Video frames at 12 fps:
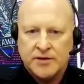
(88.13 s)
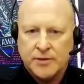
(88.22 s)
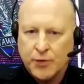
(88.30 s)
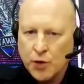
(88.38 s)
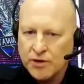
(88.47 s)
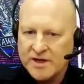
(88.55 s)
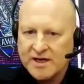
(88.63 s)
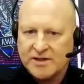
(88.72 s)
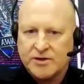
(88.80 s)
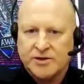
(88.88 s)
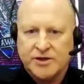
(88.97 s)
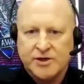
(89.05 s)
The
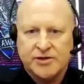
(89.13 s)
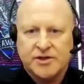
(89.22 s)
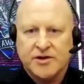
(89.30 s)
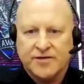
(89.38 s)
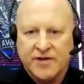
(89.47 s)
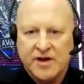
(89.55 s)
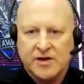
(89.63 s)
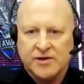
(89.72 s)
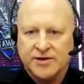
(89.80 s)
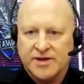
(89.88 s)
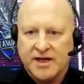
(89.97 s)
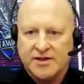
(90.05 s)
protesters used their
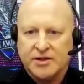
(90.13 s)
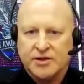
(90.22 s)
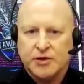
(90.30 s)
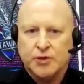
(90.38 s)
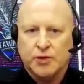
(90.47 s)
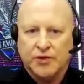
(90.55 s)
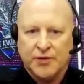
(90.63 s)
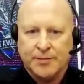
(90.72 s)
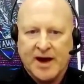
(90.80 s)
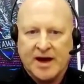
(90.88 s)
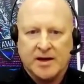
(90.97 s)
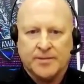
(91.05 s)
vehicles as a tool to
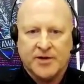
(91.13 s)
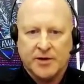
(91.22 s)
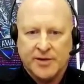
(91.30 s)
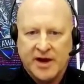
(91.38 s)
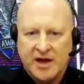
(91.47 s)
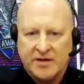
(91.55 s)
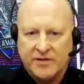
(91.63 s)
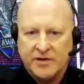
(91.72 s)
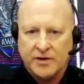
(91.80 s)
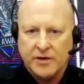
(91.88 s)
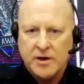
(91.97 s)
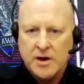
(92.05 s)
back up their behavior,